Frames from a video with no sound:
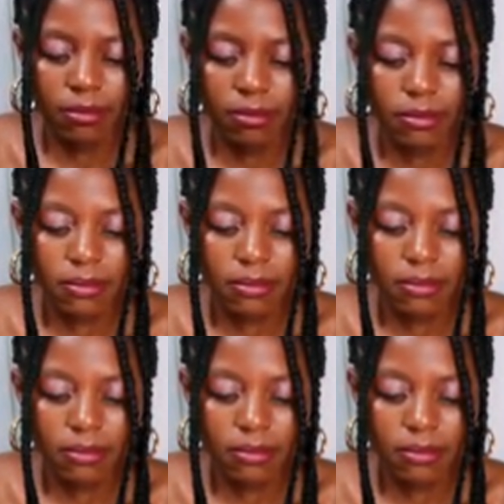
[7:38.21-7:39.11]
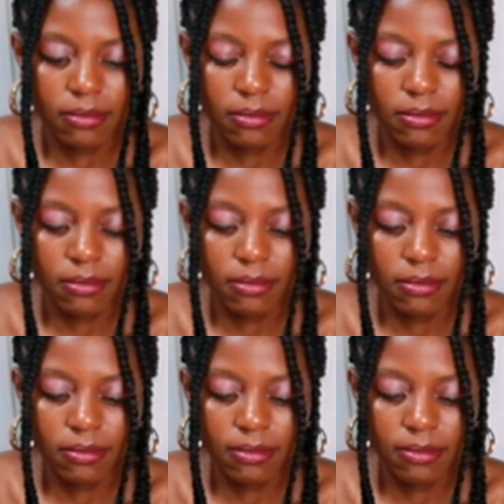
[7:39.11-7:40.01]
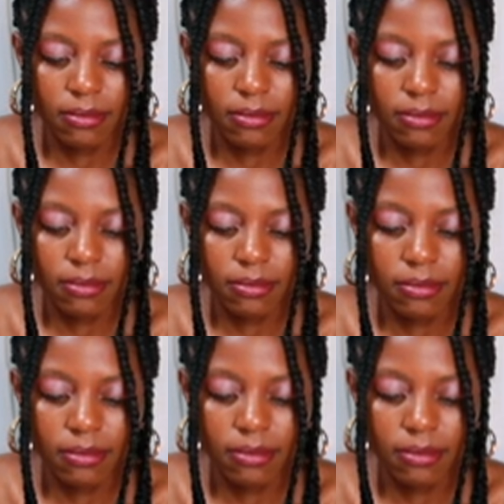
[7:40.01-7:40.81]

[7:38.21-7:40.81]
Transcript: (silence)